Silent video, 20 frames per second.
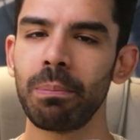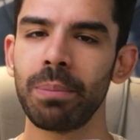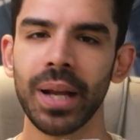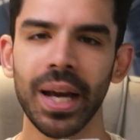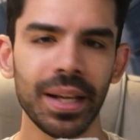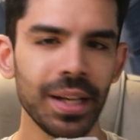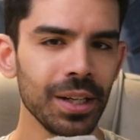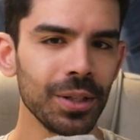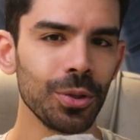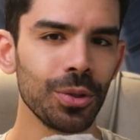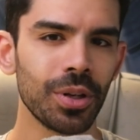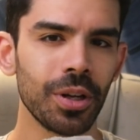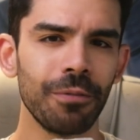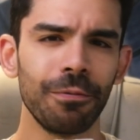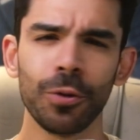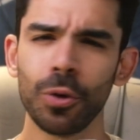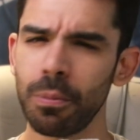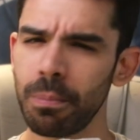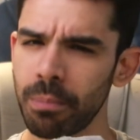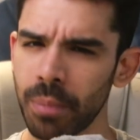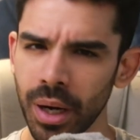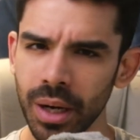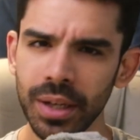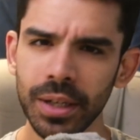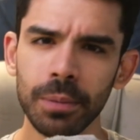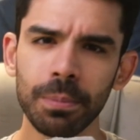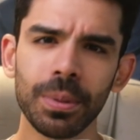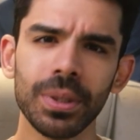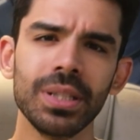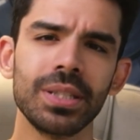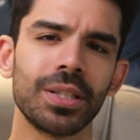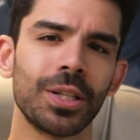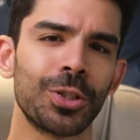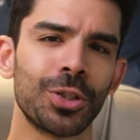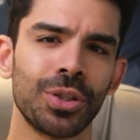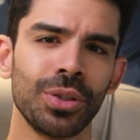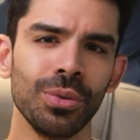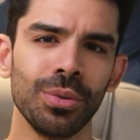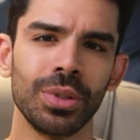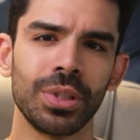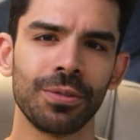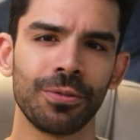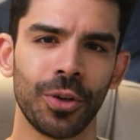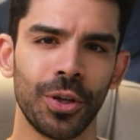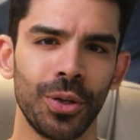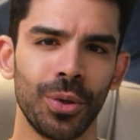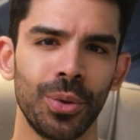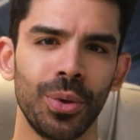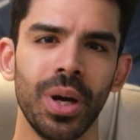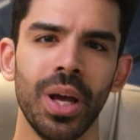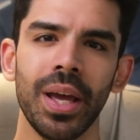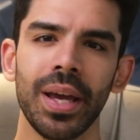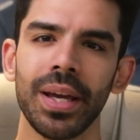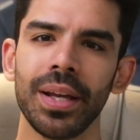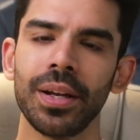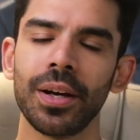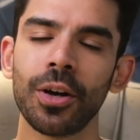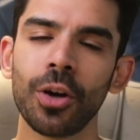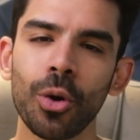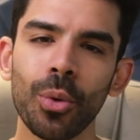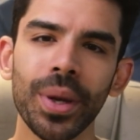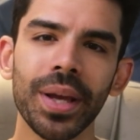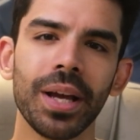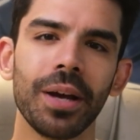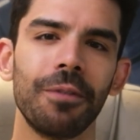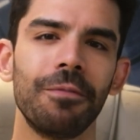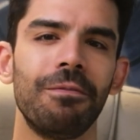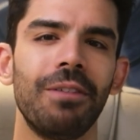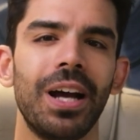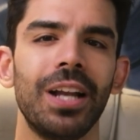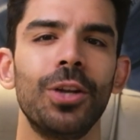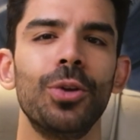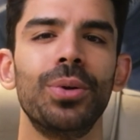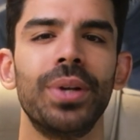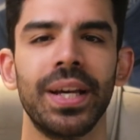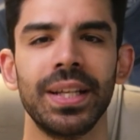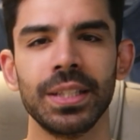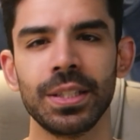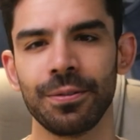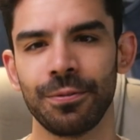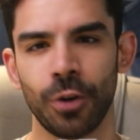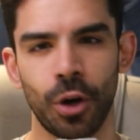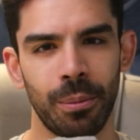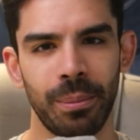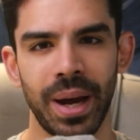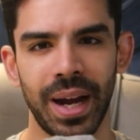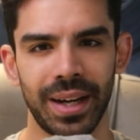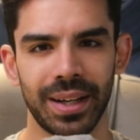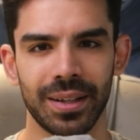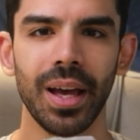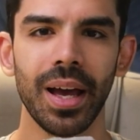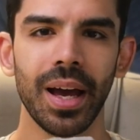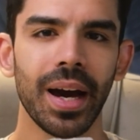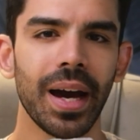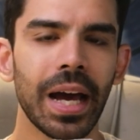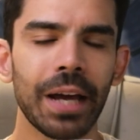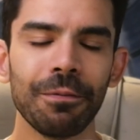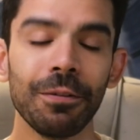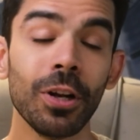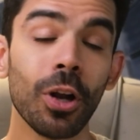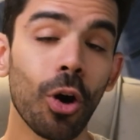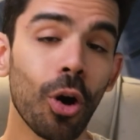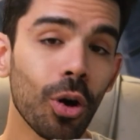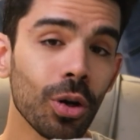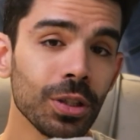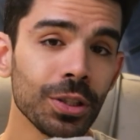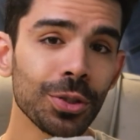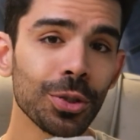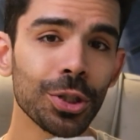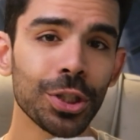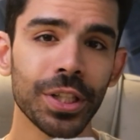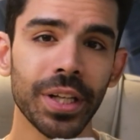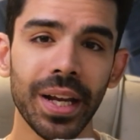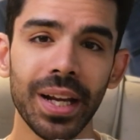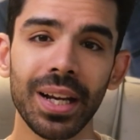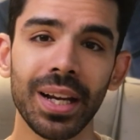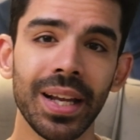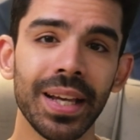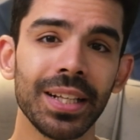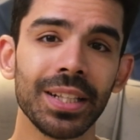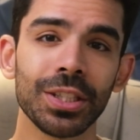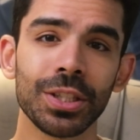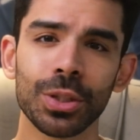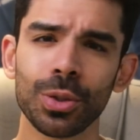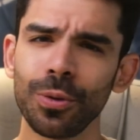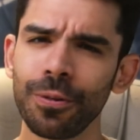planning to review multiple such tools for you in a quick value dense format. I will also share links to